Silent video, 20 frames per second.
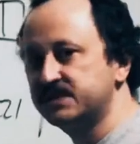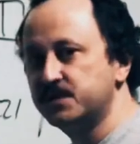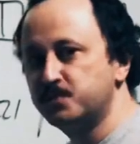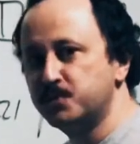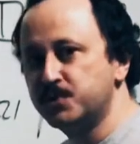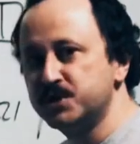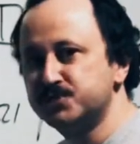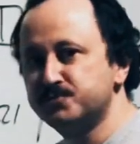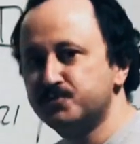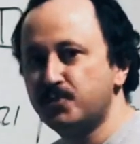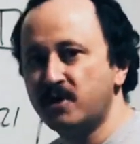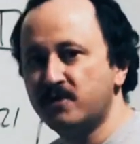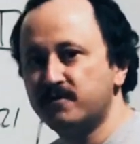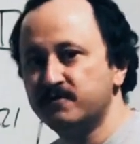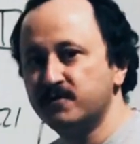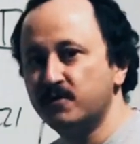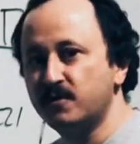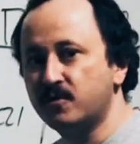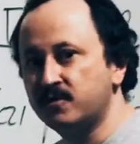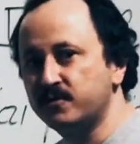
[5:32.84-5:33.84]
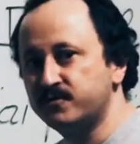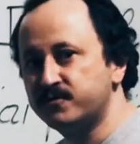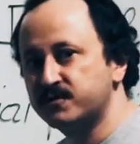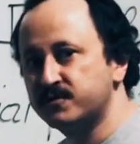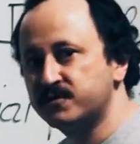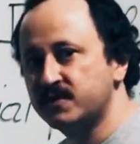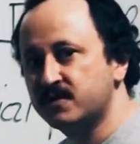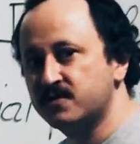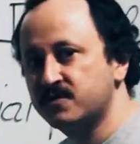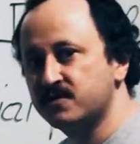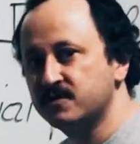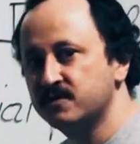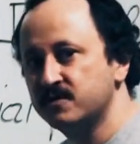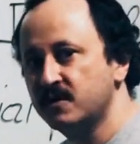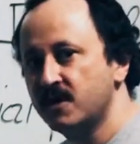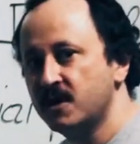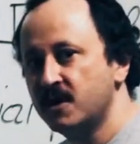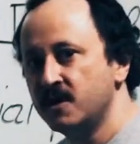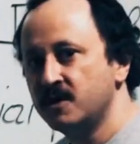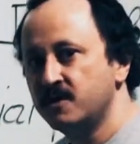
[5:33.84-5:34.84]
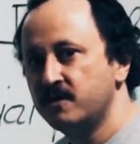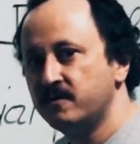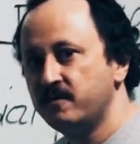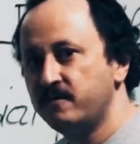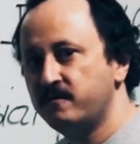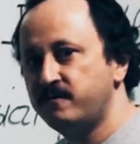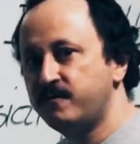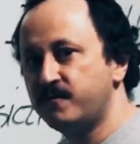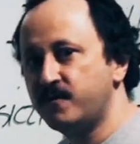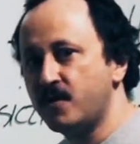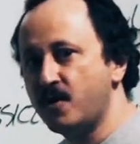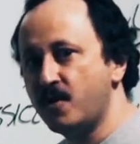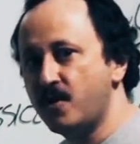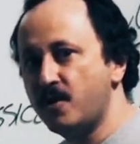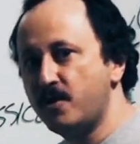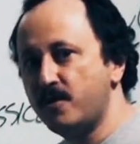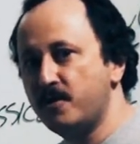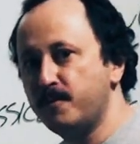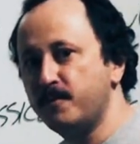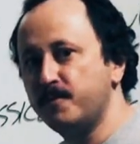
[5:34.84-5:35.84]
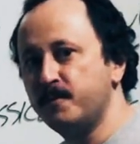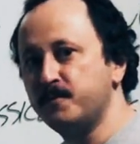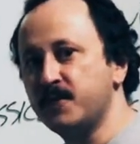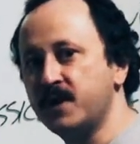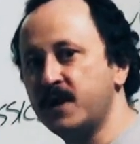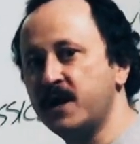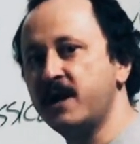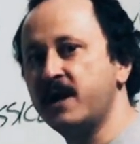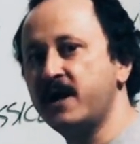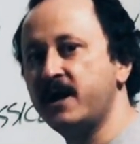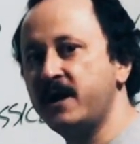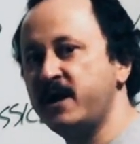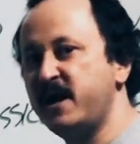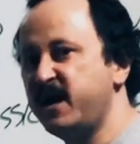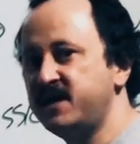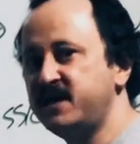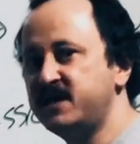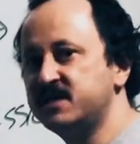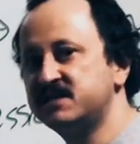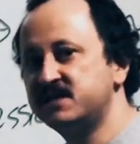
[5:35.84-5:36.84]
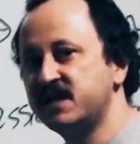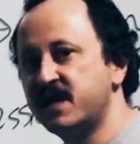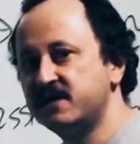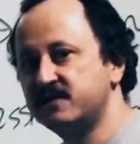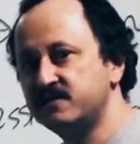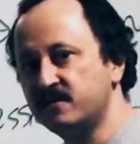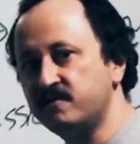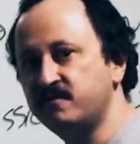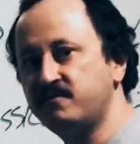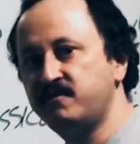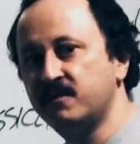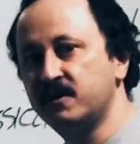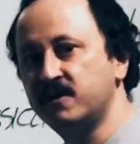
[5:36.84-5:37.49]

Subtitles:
the principle of non-contradiction from any set of